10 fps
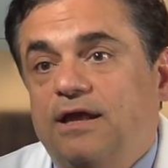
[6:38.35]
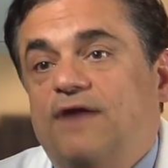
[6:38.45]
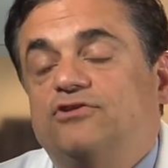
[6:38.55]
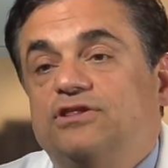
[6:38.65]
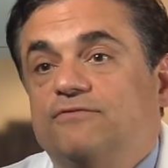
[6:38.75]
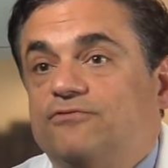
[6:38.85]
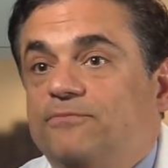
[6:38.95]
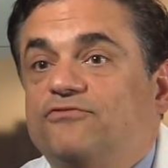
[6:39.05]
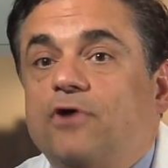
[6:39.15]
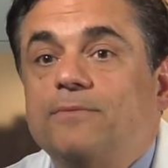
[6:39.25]
everything from
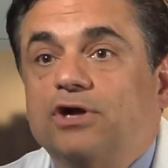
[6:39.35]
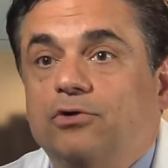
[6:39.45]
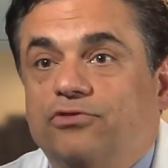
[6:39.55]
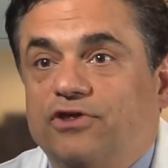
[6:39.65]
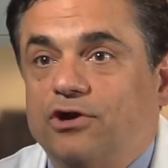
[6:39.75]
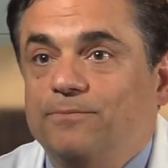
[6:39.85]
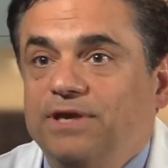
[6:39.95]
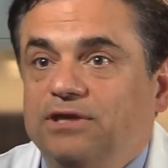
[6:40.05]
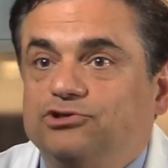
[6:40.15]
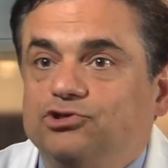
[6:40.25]

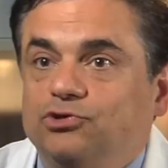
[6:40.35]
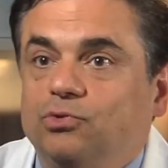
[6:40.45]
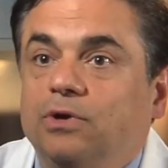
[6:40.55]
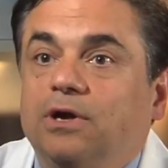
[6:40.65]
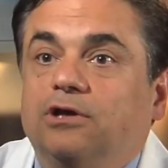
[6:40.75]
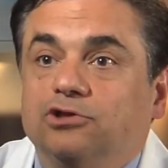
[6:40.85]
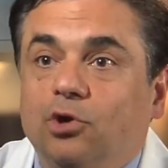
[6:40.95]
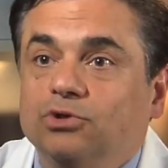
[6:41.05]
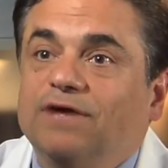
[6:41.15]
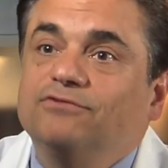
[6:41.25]
pharmacotherapy to
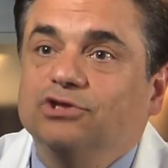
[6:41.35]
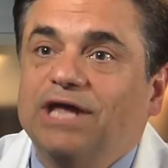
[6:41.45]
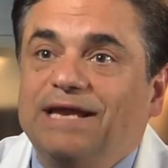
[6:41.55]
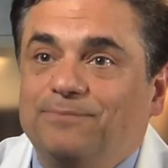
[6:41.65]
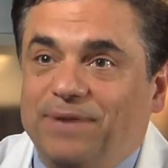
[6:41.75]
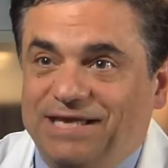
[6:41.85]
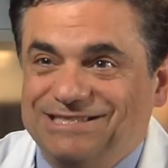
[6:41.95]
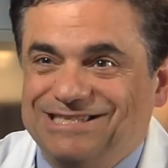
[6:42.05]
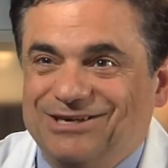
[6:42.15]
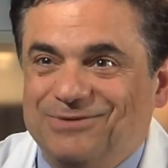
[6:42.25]
low-level
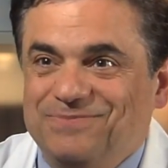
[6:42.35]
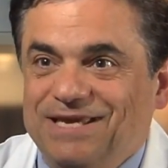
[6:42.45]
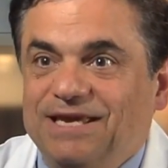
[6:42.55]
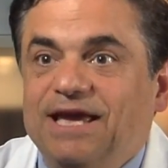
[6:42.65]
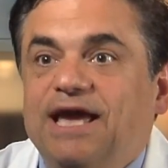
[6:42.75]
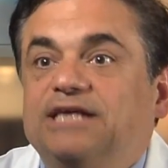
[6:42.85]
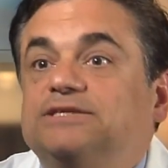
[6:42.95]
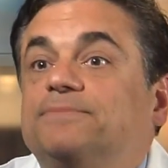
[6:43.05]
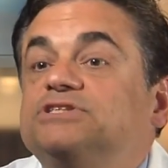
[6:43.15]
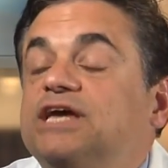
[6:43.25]
light-based therapy as
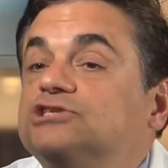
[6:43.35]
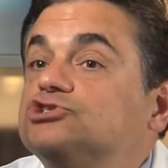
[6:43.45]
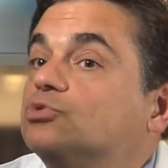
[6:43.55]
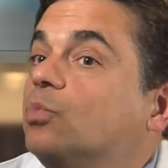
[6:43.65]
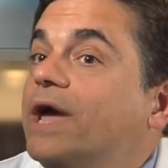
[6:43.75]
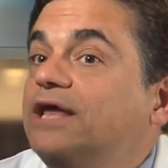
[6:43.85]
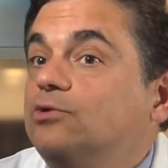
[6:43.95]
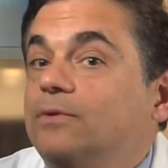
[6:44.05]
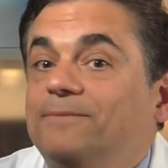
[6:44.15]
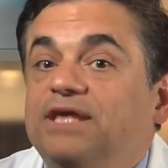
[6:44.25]
a potential way
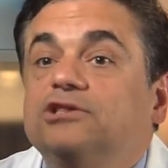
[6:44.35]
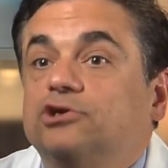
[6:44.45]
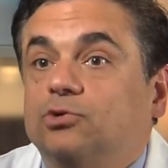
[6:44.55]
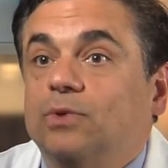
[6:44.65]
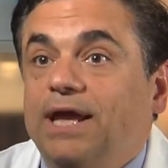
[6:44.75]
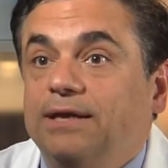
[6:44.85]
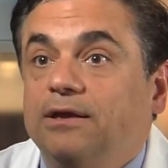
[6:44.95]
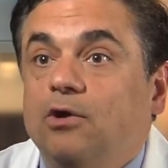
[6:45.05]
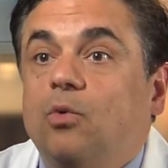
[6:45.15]
to ameliorate